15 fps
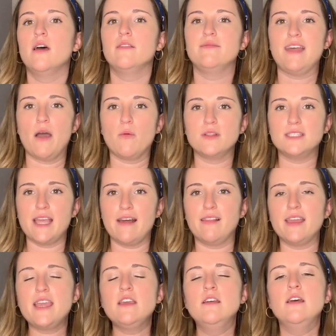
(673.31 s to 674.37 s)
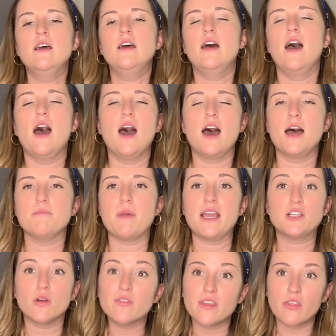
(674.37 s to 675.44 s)
That one's Ellie. I
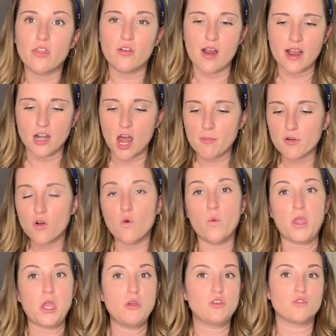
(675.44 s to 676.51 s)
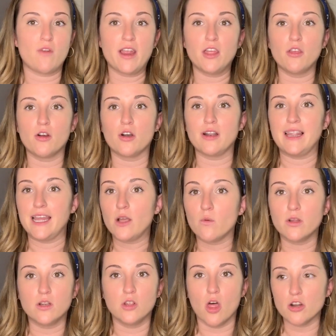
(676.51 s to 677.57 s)
don't think that they're economical. We use regular
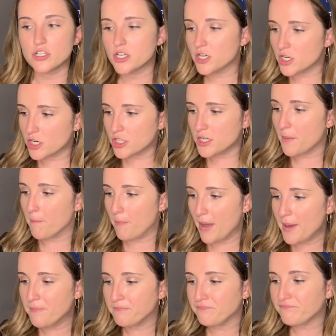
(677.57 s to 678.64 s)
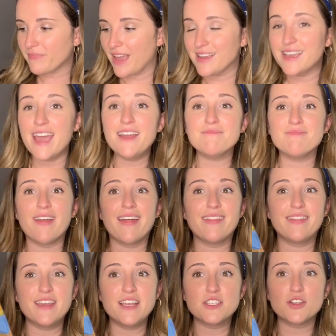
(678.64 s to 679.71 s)
liquid laundry detergent, but again,
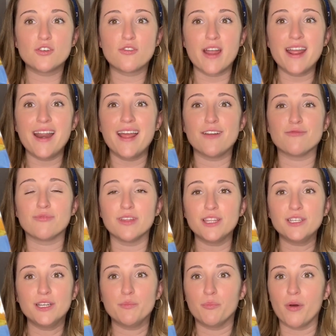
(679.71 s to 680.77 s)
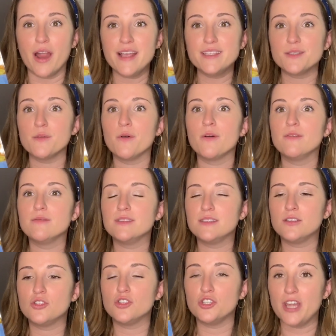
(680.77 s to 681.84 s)
these are great at a really good price
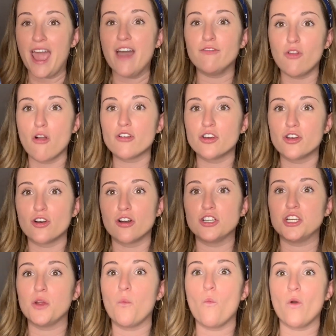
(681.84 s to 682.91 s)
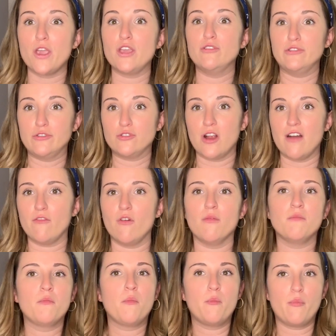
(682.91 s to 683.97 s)
to have laundry detergent when you do travel,
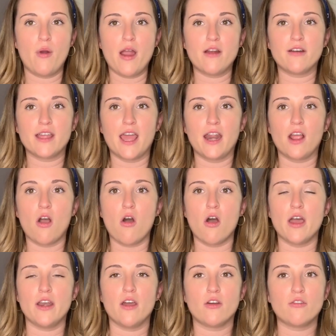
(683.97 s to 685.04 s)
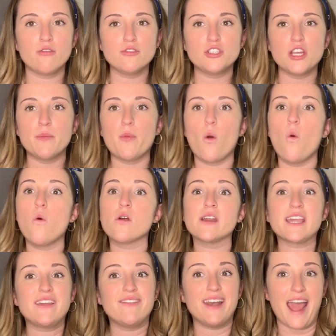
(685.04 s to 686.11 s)
prior to getting on a cruise ship or
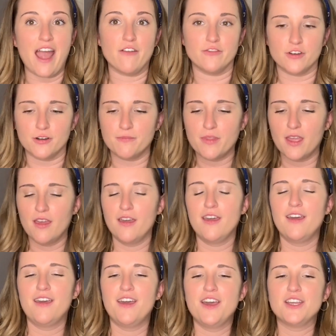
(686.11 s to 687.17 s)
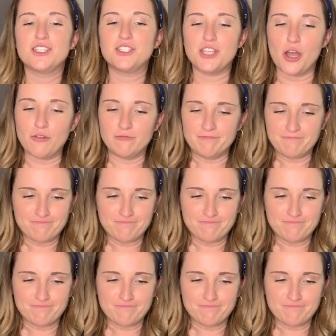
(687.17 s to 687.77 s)
even after. So